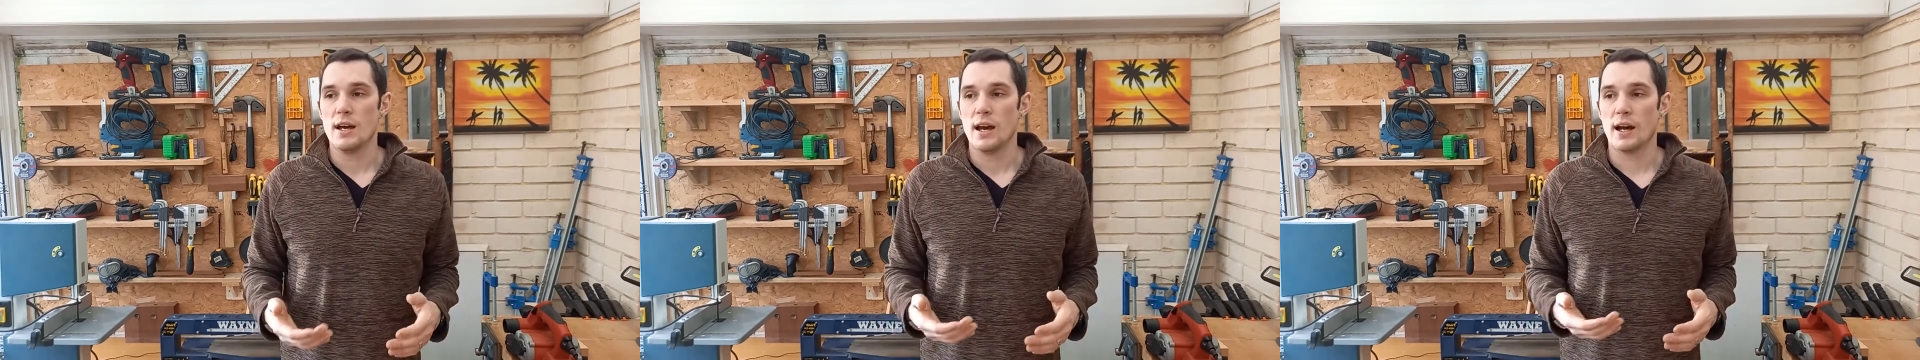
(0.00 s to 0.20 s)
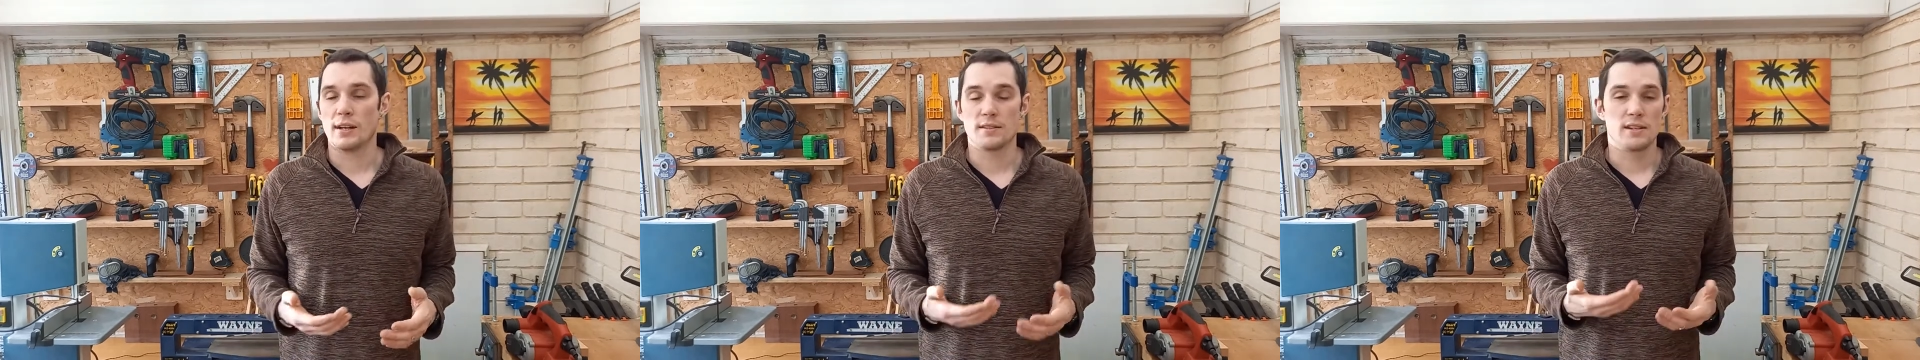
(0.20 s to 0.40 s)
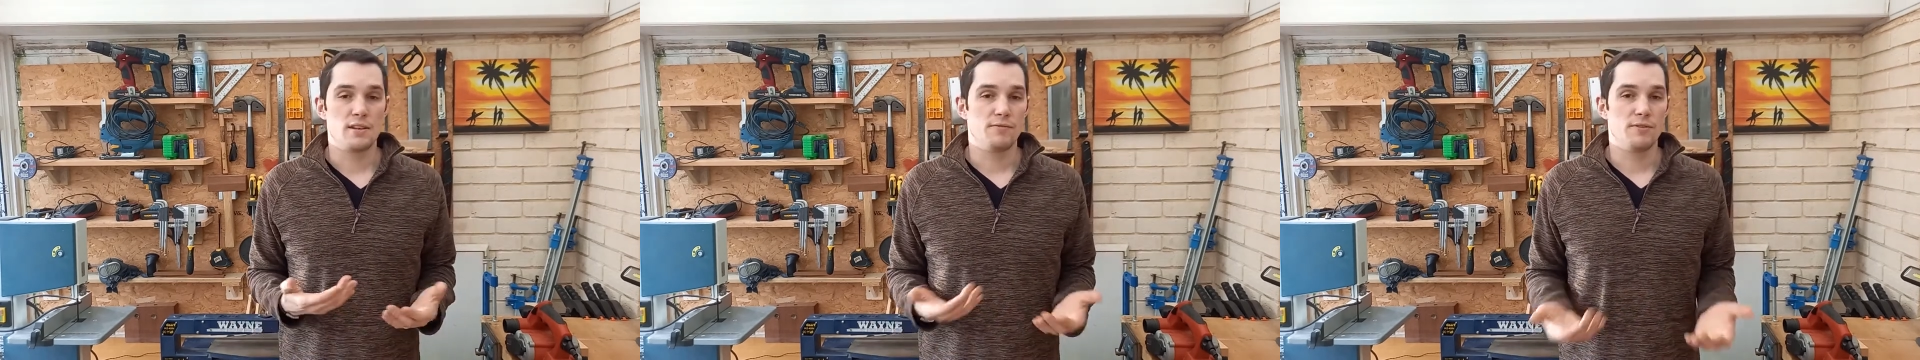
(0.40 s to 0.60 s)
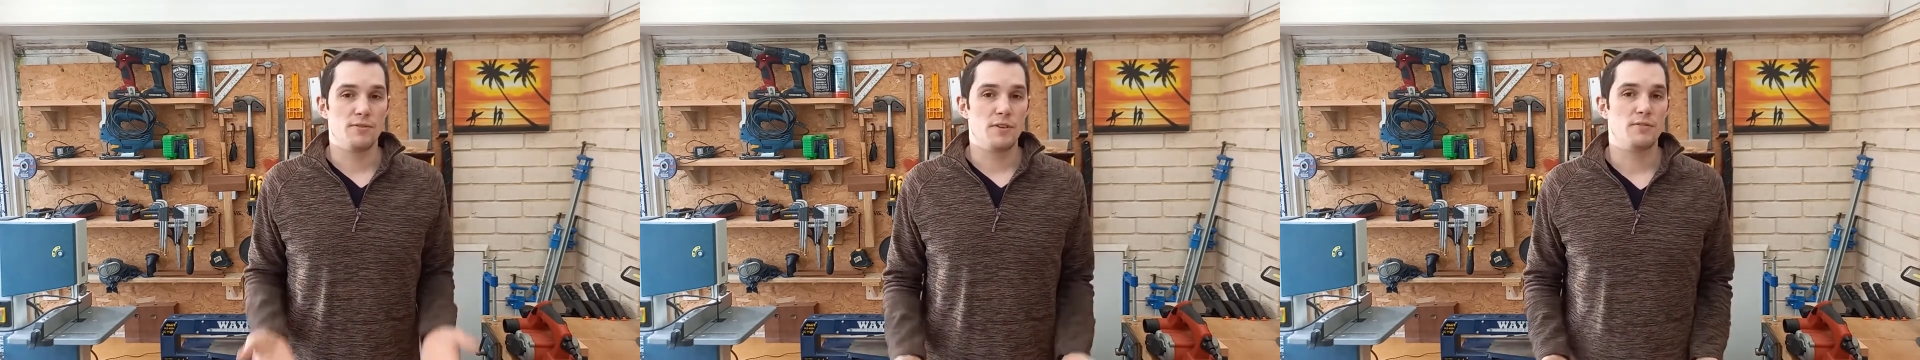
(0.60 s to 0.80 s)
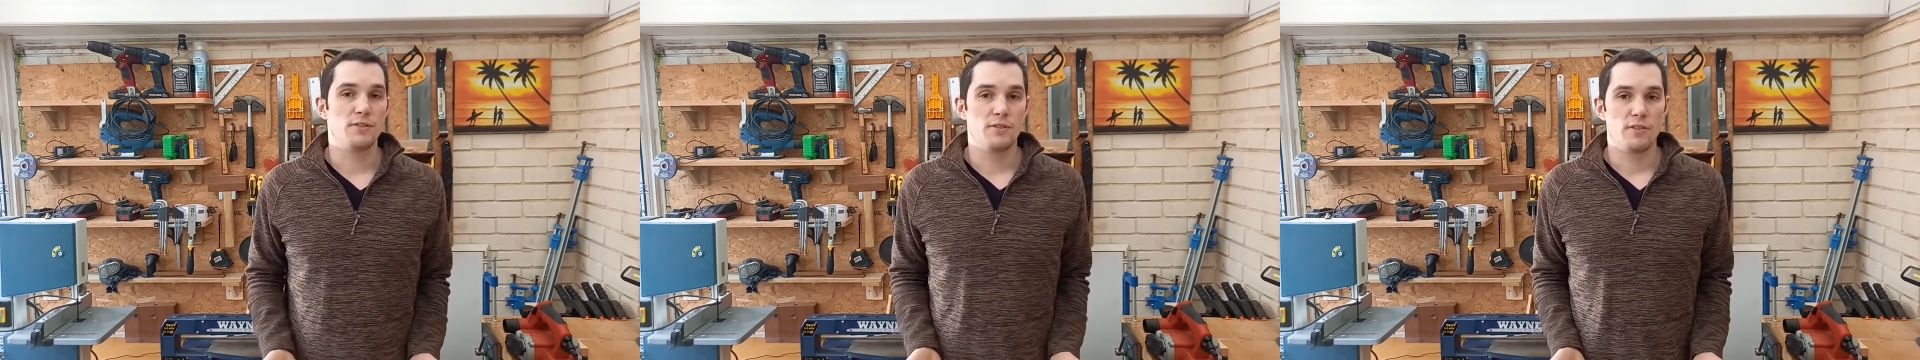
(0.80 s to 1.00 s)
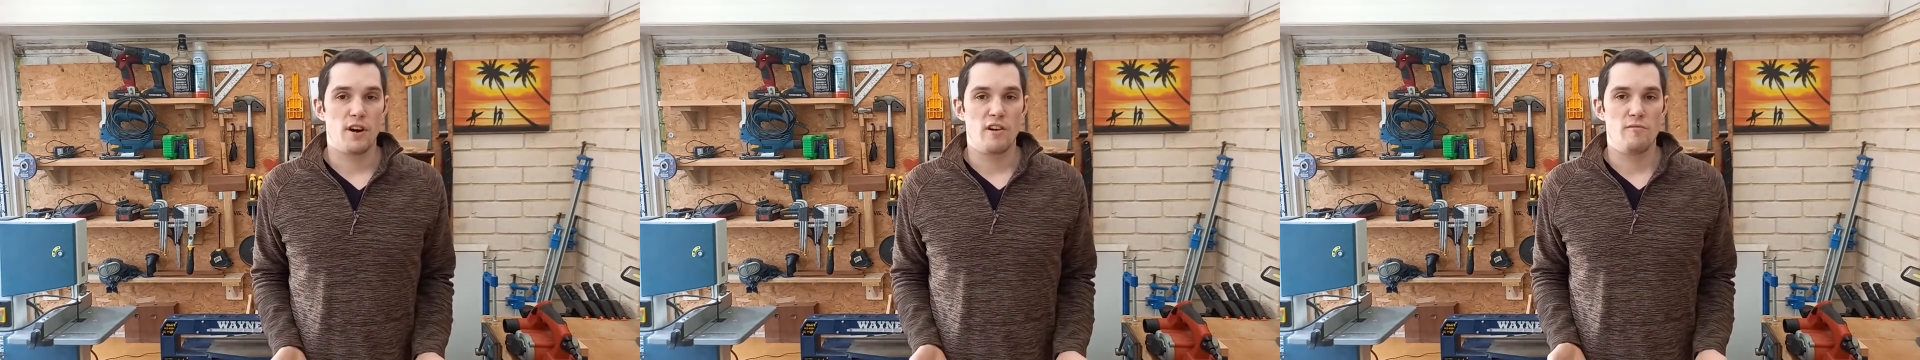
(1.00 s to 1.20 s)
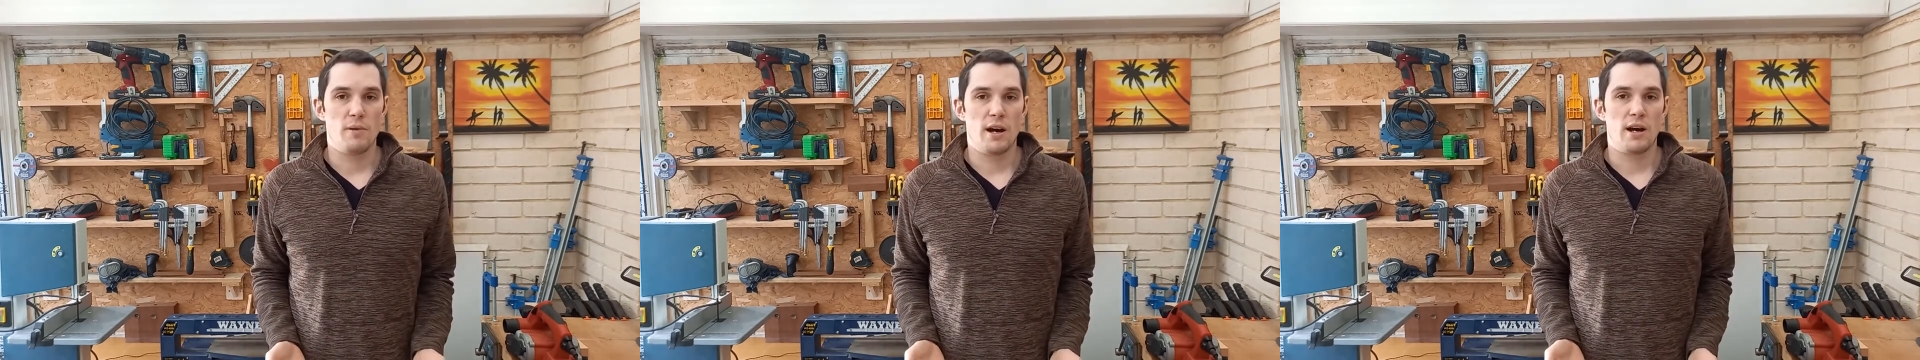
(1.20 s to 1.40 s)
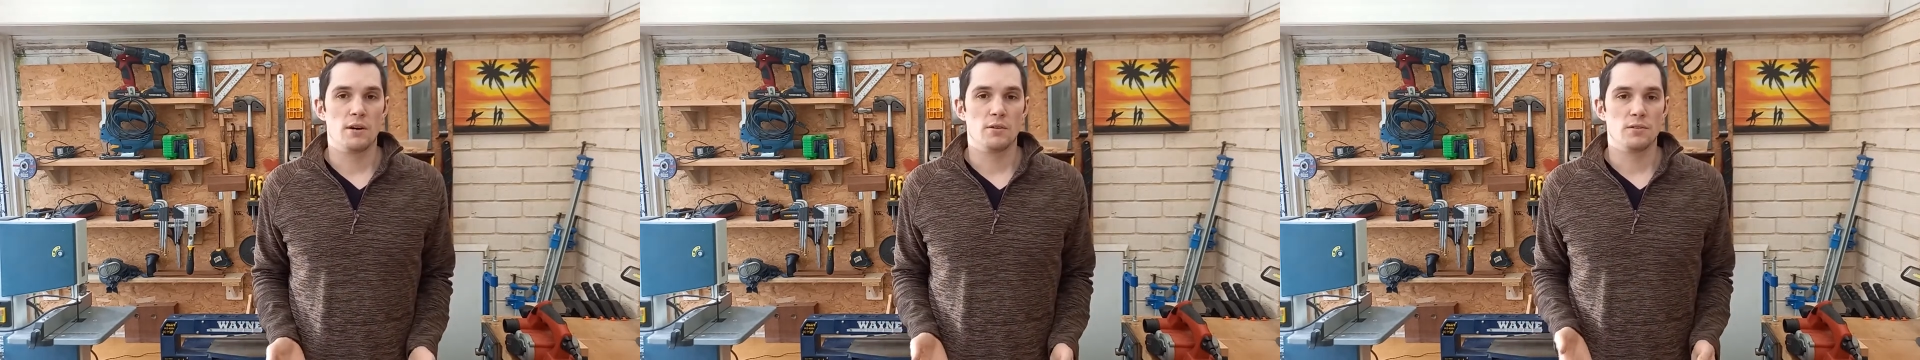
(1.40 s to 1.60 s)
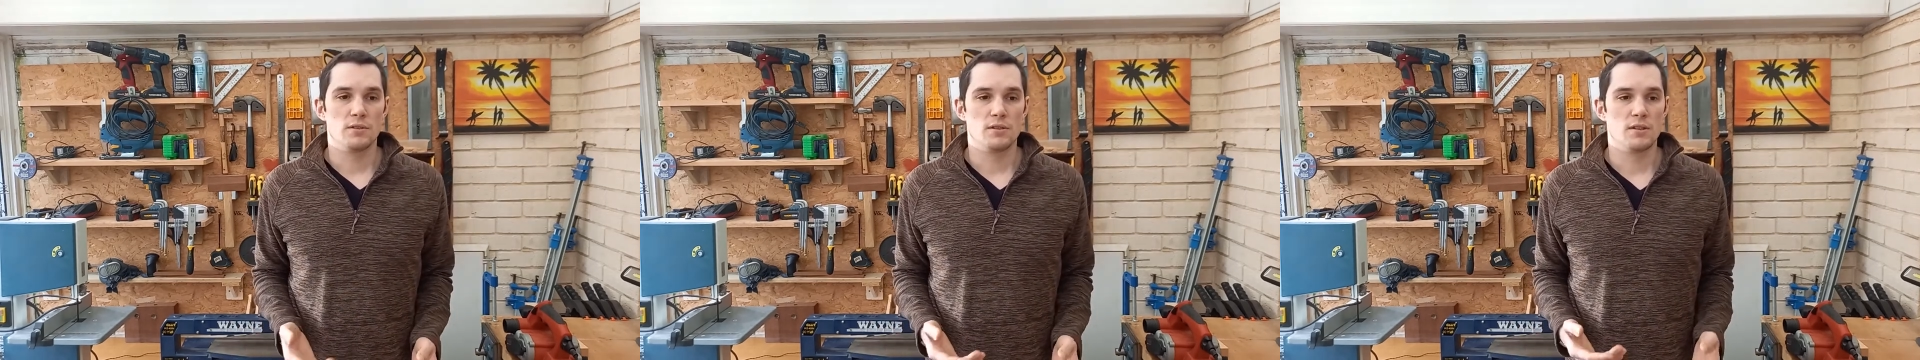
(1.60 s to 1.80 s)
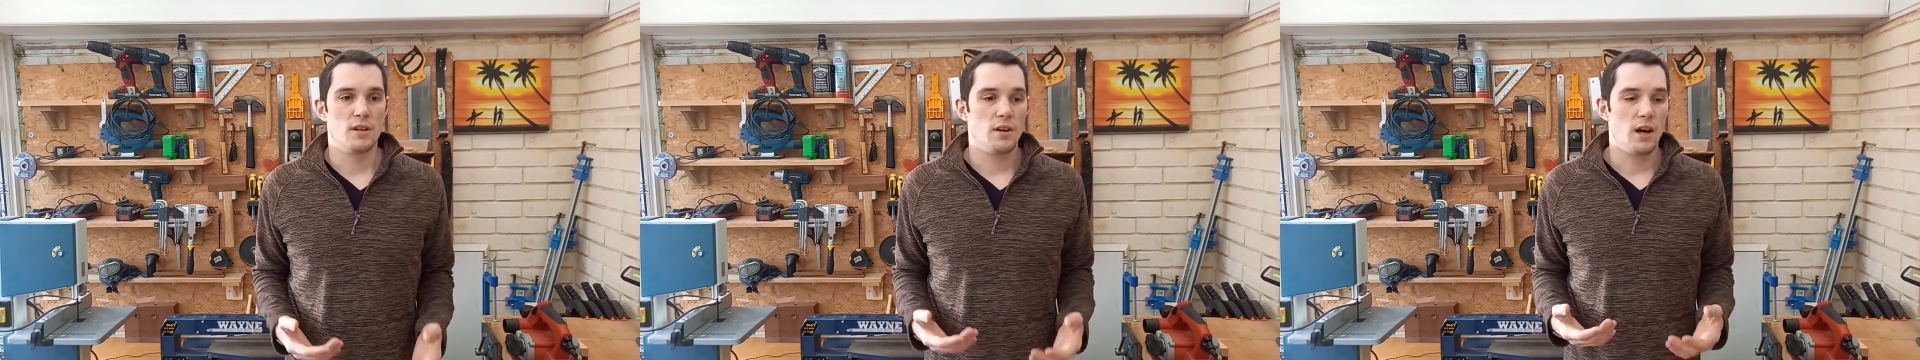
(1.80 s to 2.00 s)
And I'll say, for
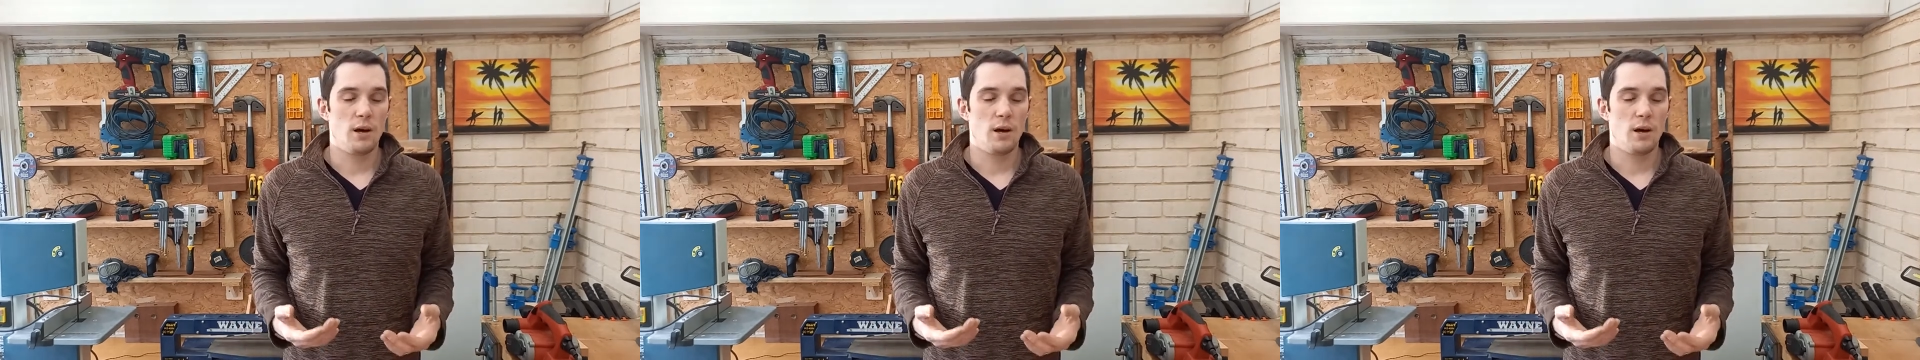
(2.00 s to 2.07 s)
£55,